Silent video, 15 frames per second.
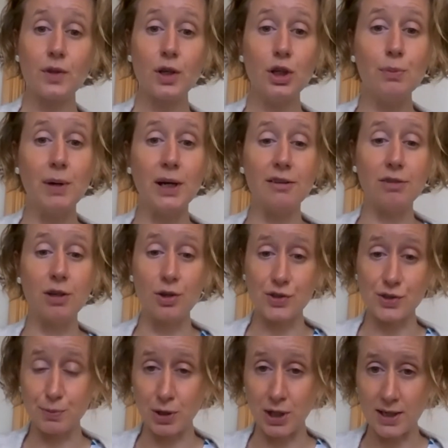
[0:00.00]
You might have
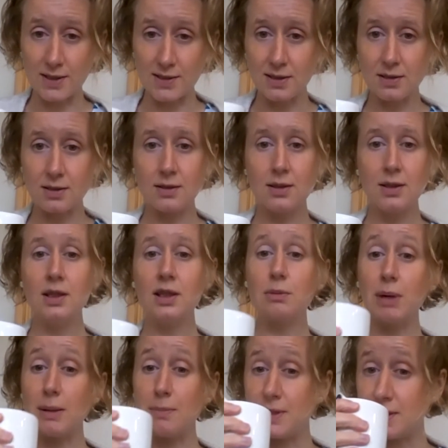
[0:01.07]
lost a breast.
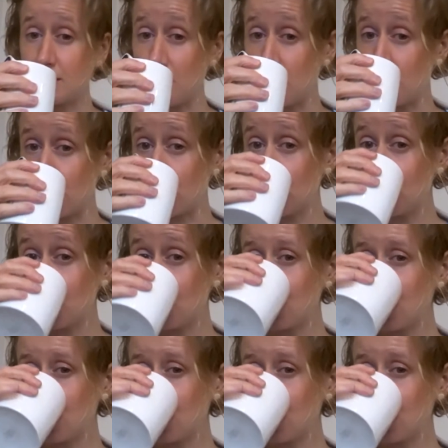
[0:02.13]
There might be scarring.